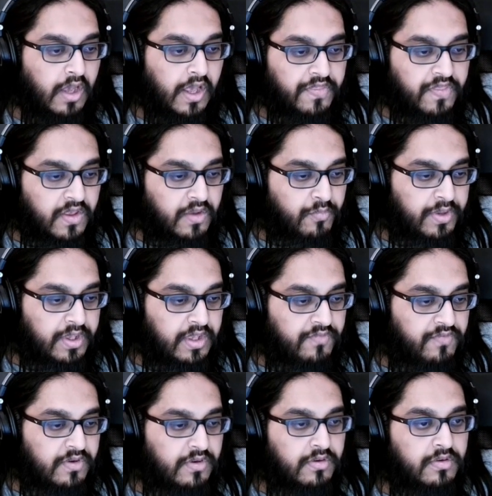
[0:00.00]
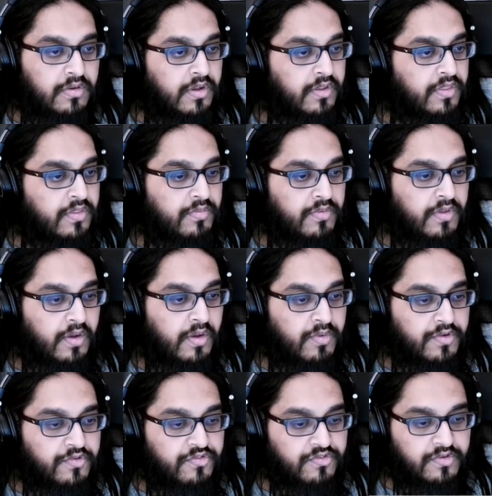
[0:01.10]
I think we even... I
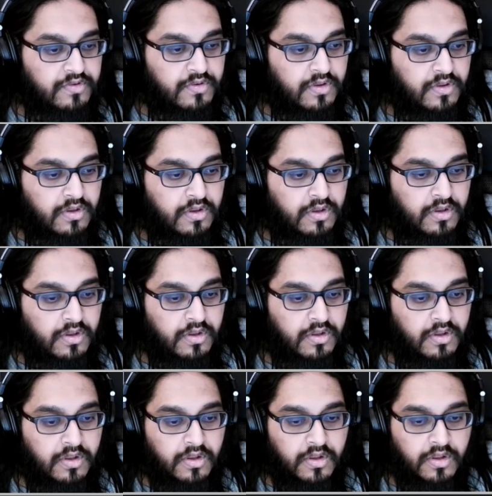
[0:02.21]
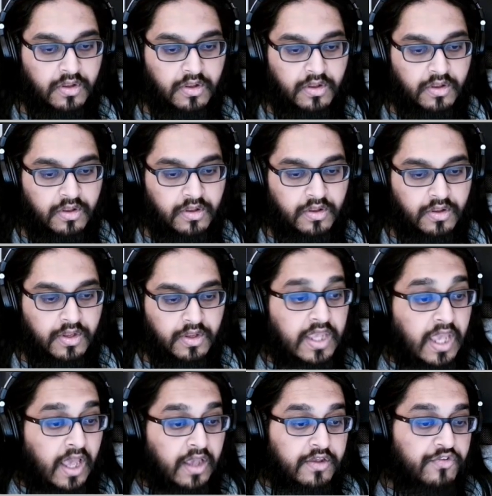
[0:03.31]
want to...
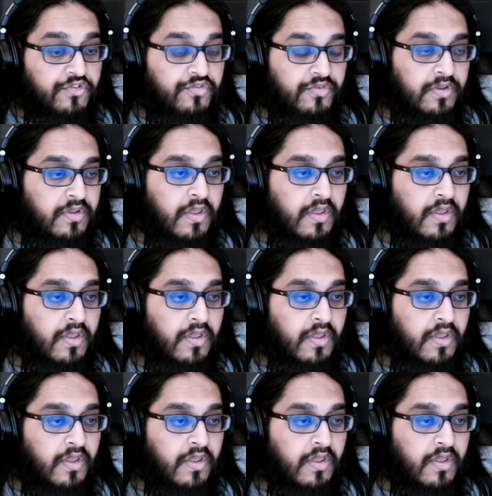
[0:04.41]
Yeah, because